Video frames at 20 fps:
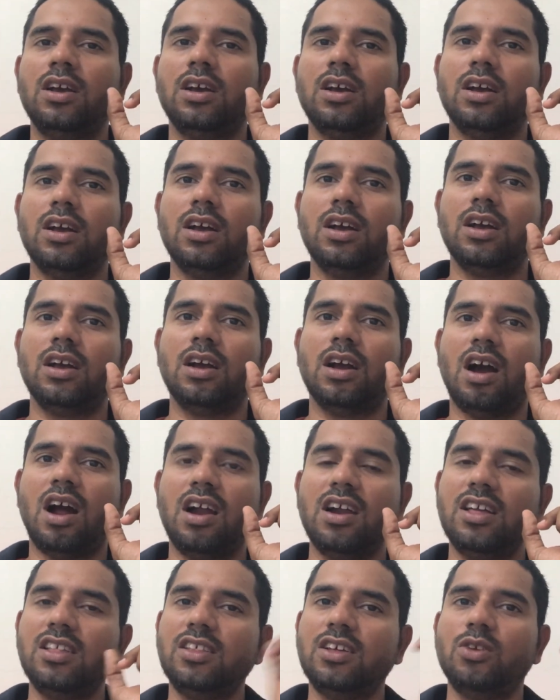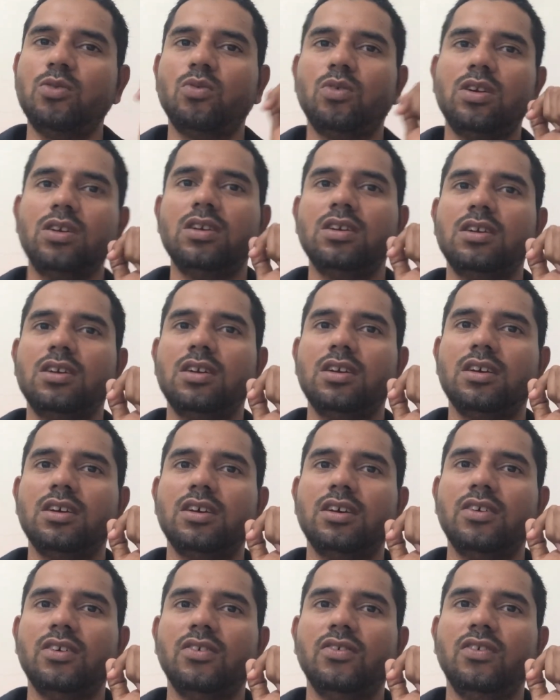Another one
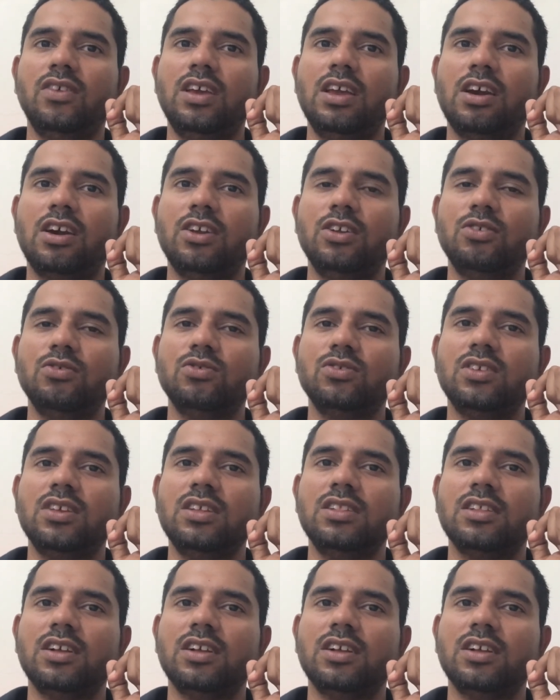we are using,